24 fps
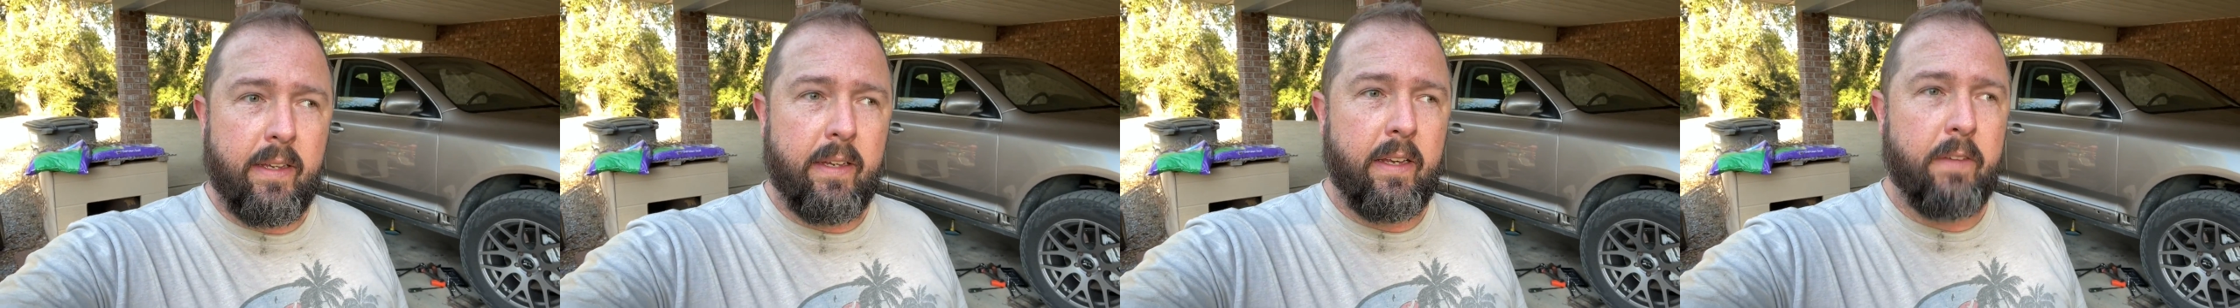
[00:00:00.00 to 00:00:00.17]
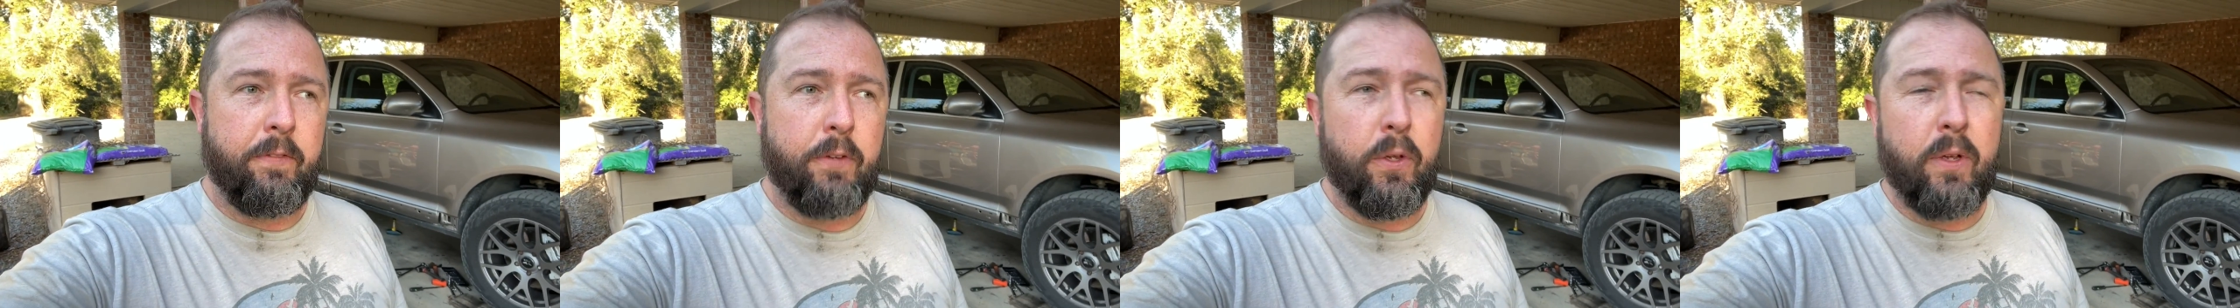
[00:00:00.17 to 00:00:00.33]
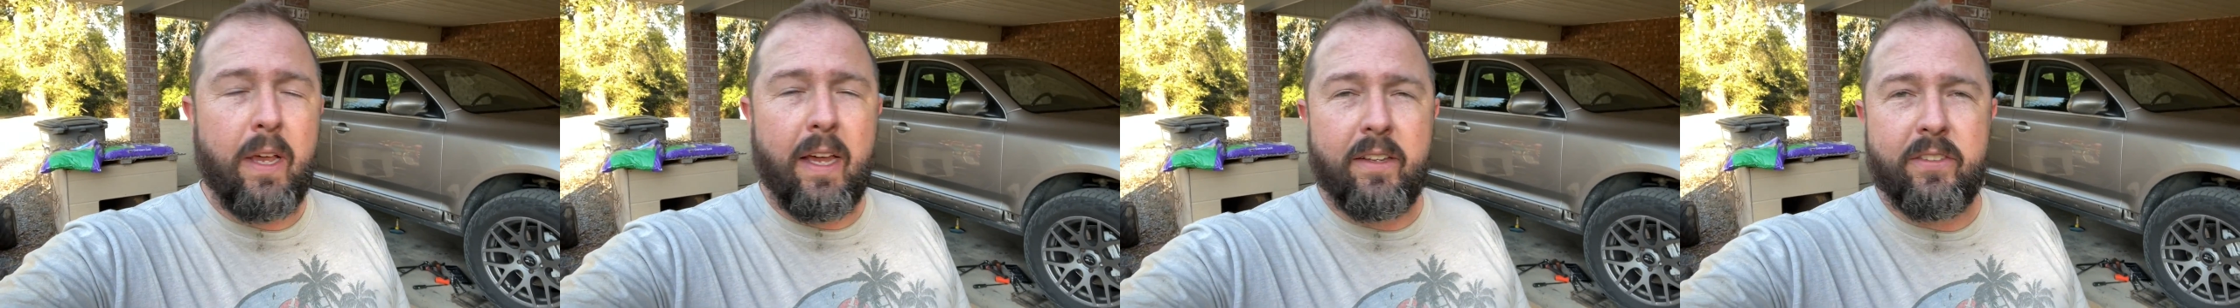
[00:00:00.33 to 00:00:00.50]
If
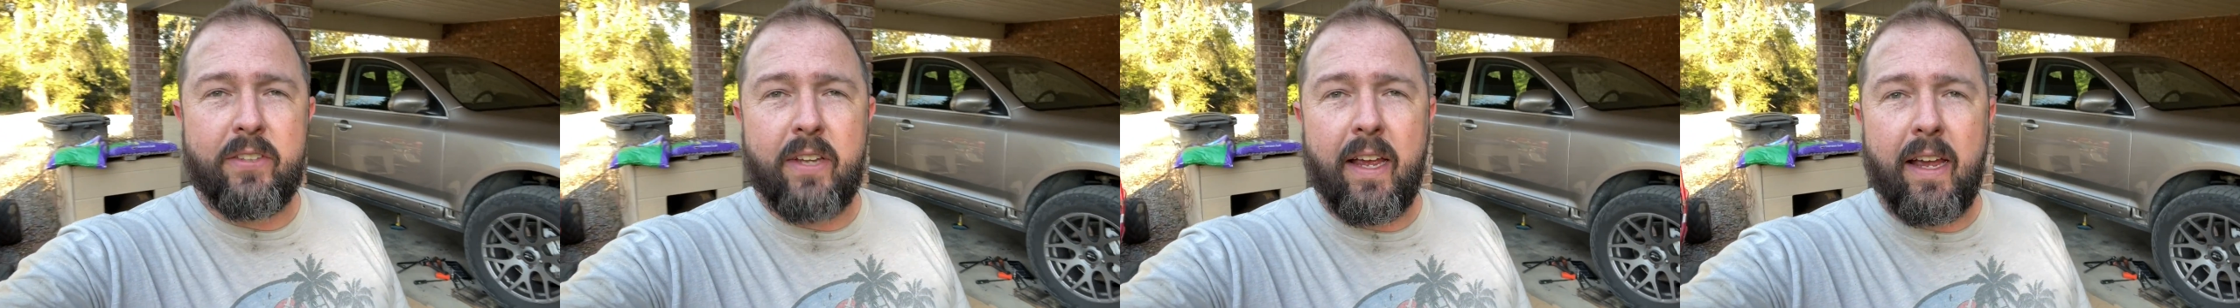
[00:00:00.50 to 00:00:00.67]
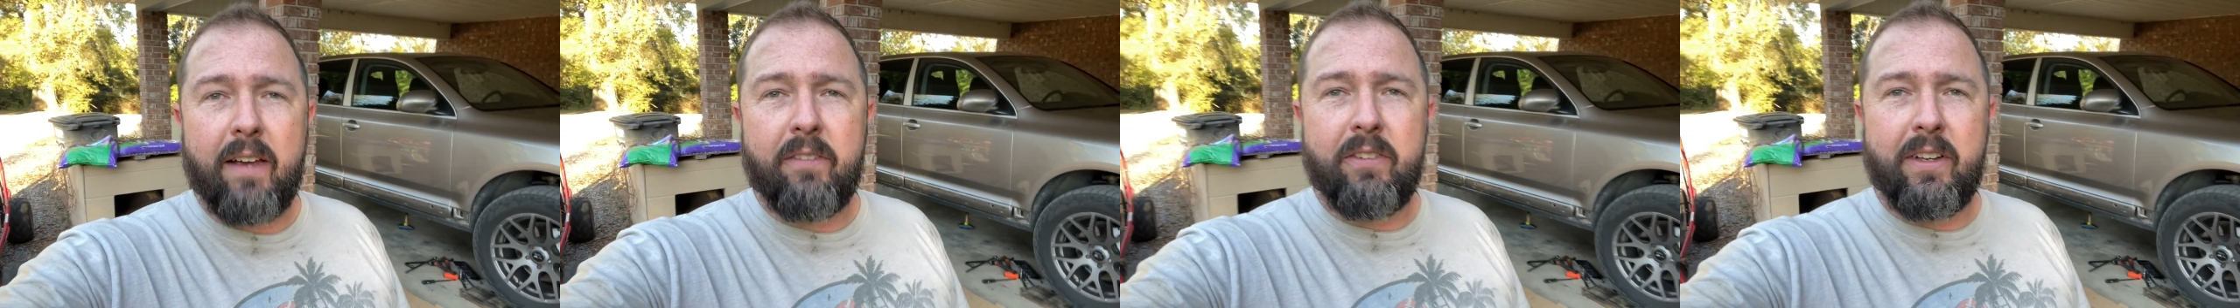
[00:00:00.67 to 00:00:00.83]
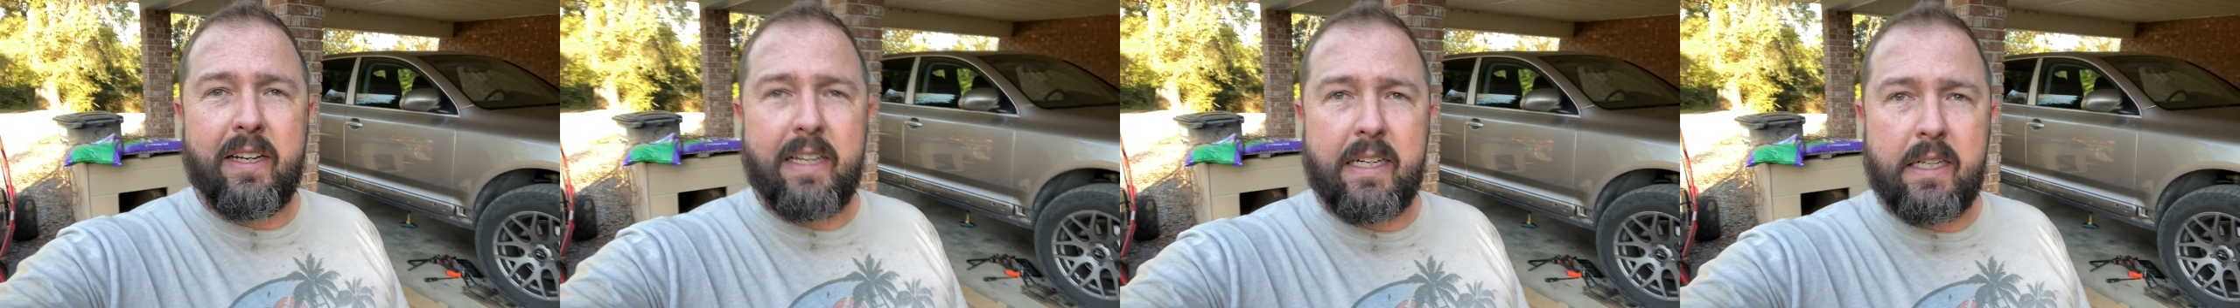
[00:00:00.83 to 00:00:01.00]
you guys
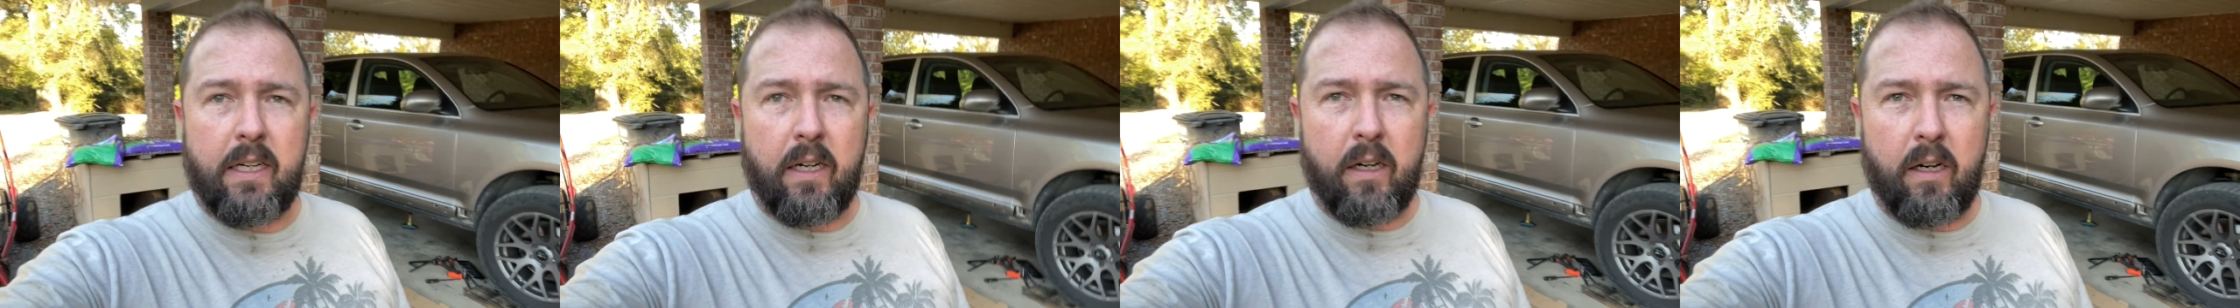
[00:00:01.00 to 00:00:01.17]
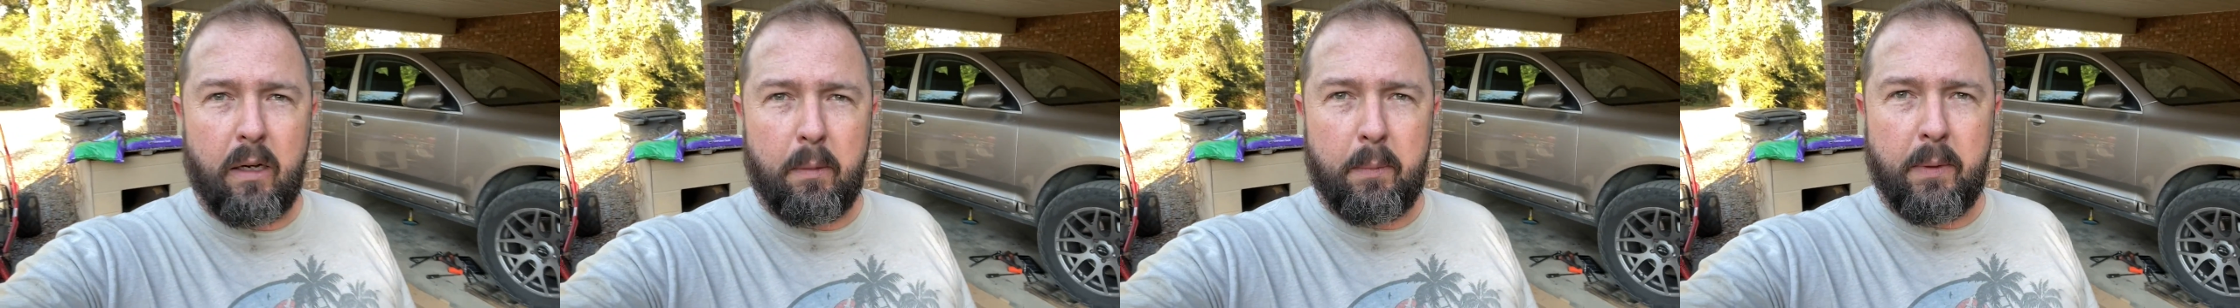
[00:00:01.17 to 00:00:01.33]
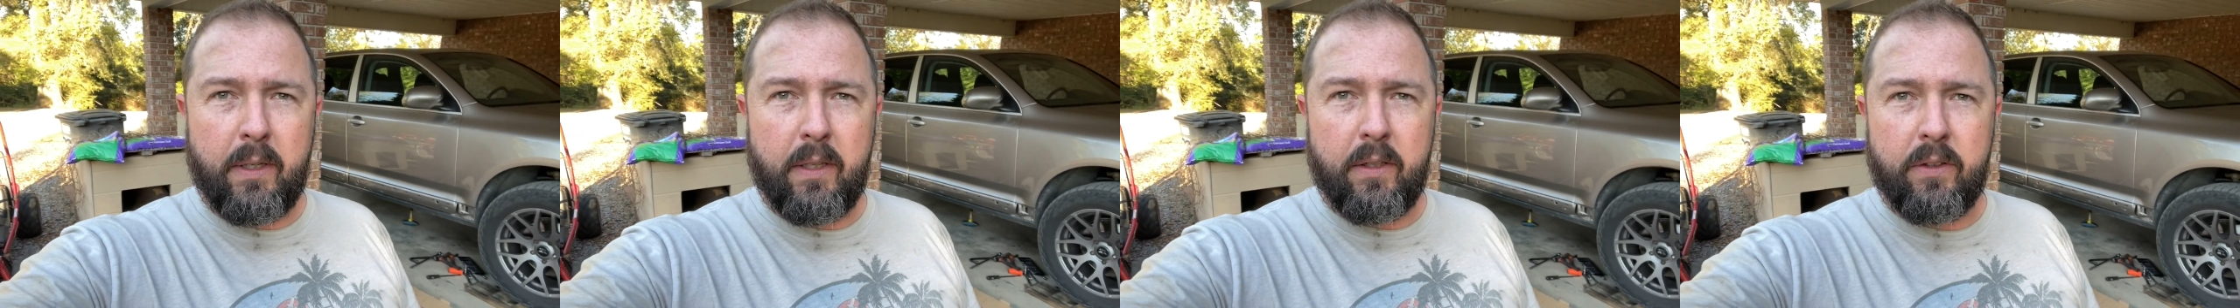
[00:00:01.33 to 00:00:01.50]
have any
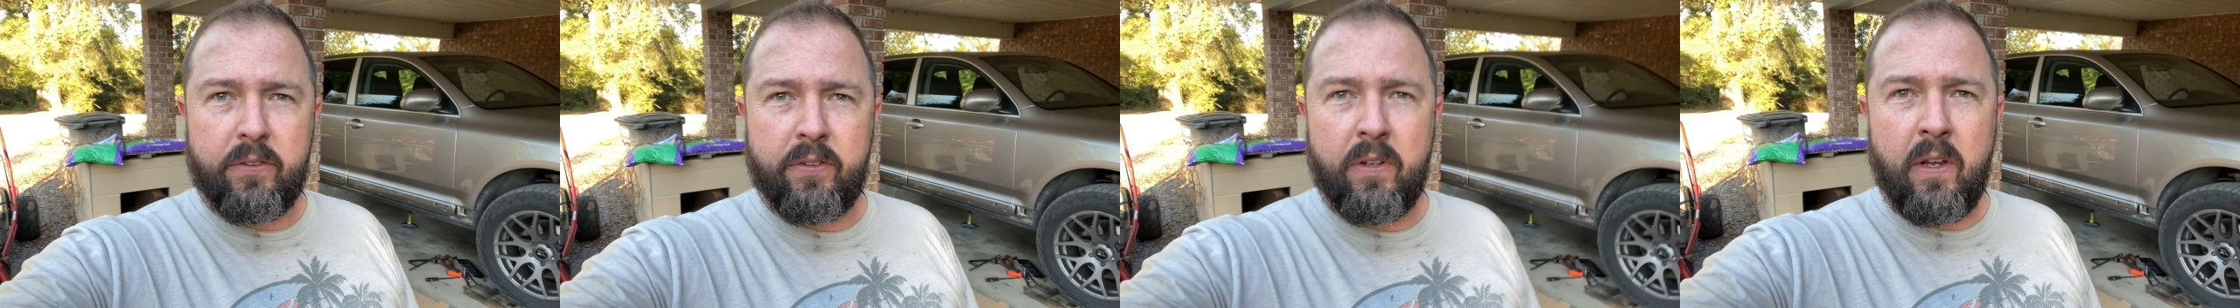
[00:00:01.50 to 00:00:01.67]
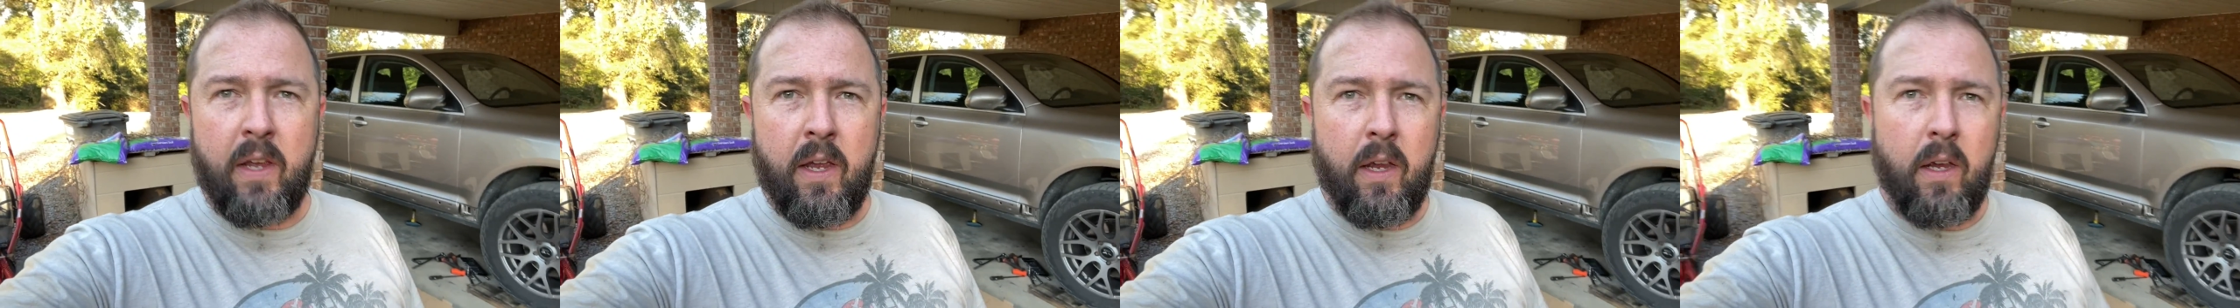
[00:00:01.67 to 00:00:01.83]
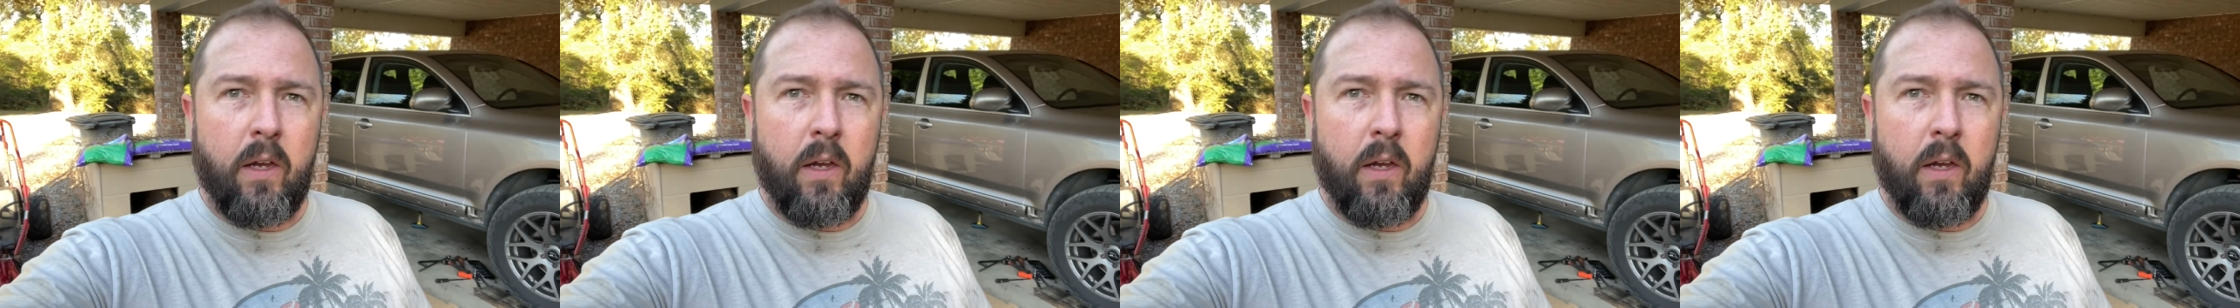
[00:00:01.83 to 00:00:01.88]
comments,